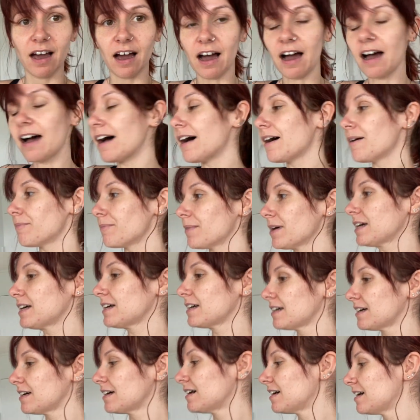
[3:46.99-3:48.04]
I'm
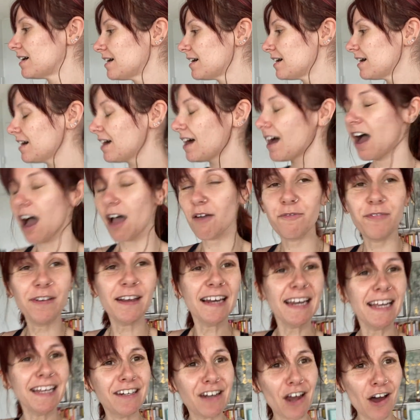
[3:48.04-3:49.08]

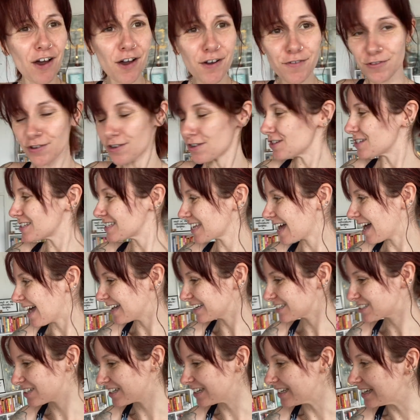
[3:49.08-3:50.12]
feeling nervous
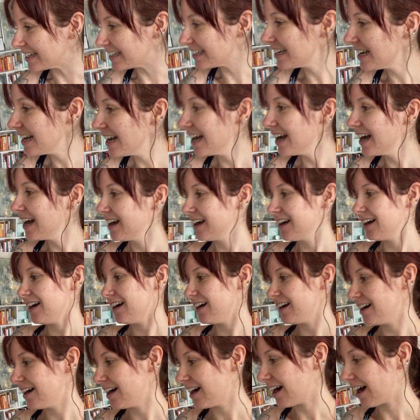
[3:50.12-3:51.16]
actually.
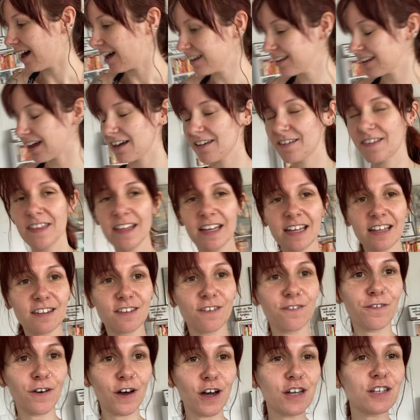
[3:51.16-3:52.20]
I think
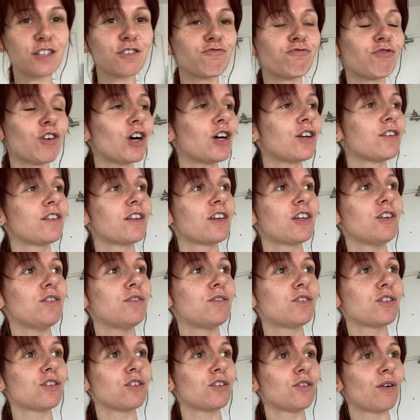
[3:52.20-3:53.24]
the first run that you
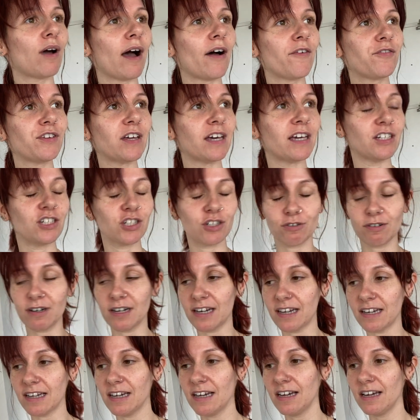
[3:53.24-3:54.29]
do after
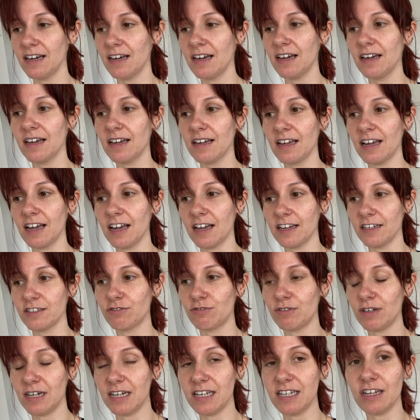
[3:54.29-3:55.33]
injury is
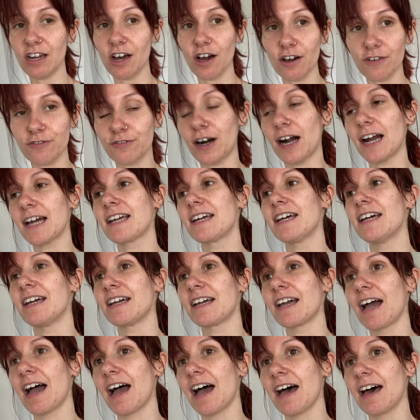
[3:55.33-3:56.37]
really
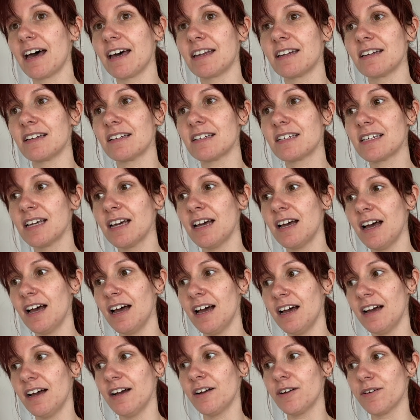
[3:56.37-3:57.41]
nerve-wracking and
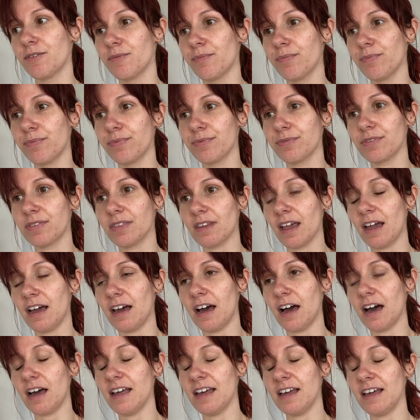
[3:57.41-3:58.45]

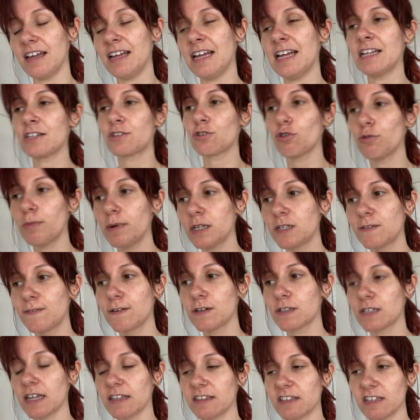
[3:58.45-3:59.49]
it almost
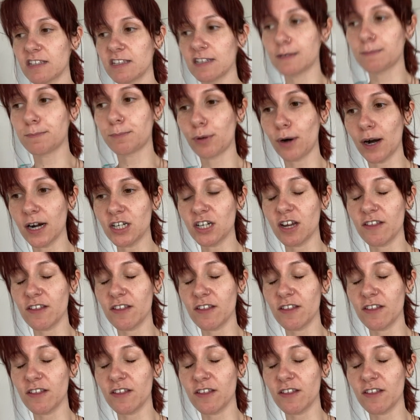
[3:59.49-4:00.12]
feels like there's this pressure.